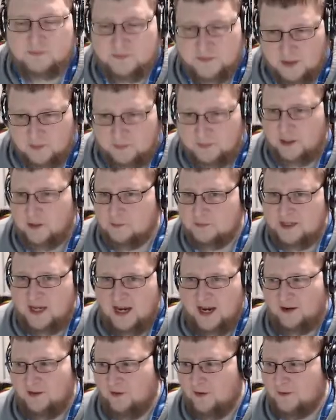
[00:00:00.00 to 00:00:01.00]
There we go.
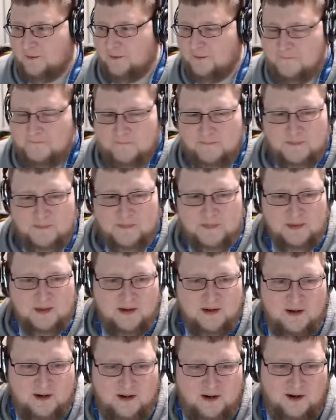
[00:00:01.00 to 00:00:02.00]
Cataloged
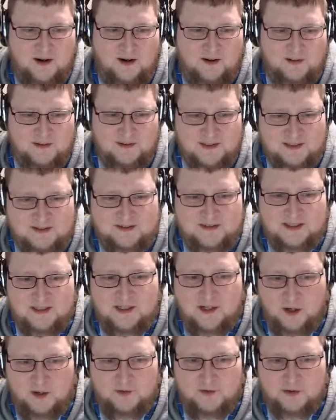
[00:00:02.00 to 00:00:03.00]
are listed
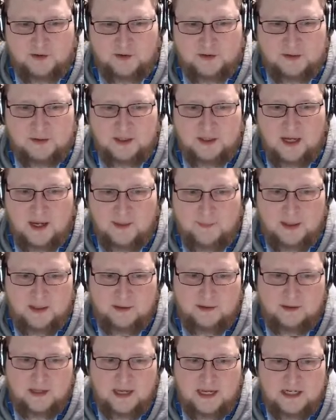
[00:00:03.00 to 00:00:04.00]
under
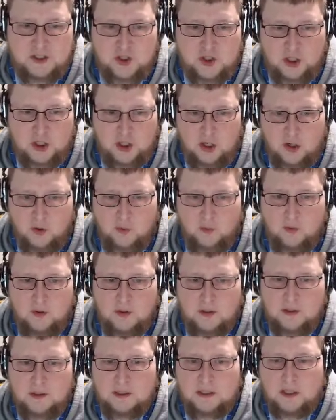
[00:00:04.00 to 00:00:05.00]
Lyman H. Low
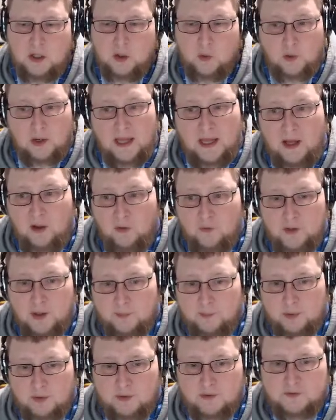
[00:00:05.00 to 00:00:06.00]
or L
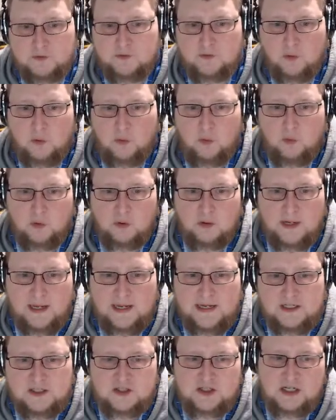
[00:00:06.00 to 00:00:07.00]
numbers or
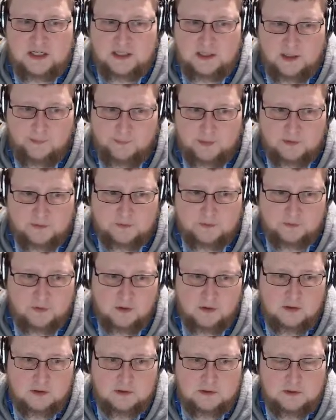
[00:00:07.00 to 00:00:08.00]
HT numbers.
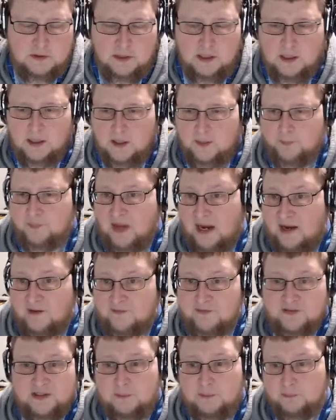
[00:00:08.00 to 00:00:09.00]

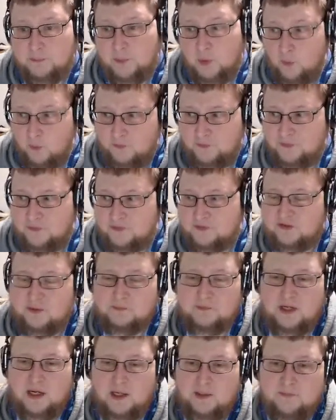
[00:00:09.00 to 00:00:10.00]
I've seen both.
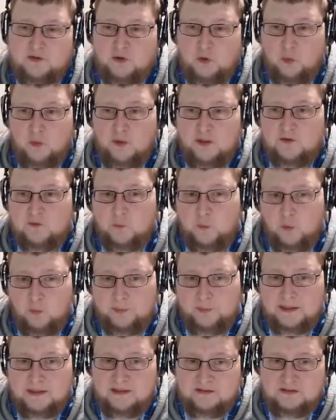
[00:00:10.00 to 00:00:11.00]
Sometimes coins will
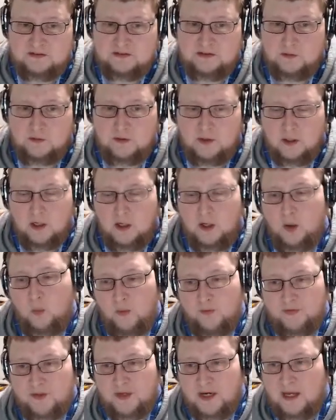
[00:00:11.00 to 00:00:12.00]
be listed
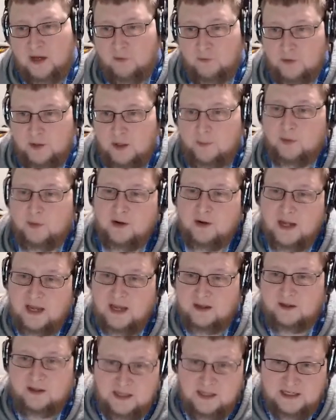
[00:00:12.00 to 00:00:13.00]
with an L number
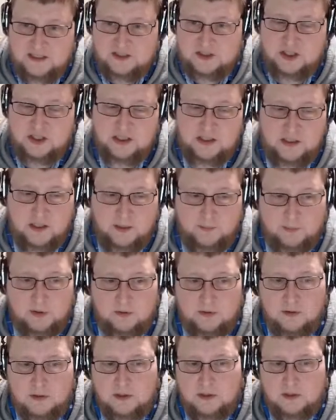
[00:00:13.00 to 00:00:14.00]
and an HT
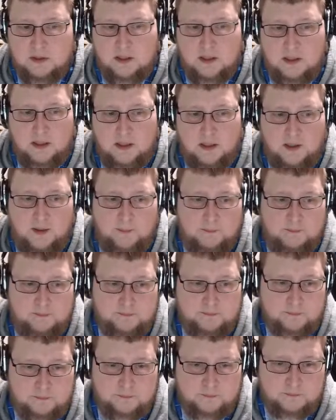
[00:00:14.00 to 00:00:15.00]
number.
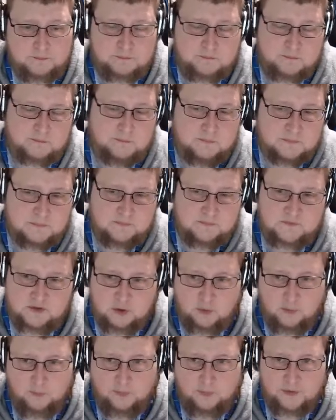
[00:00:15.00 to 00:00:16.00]

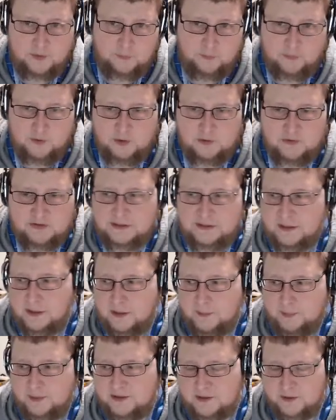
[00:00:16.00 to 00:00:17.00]
So there is a
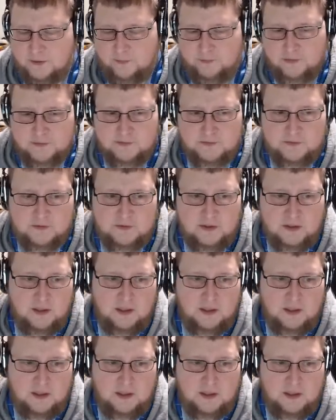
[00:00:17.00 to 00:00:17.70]
little bit of difference.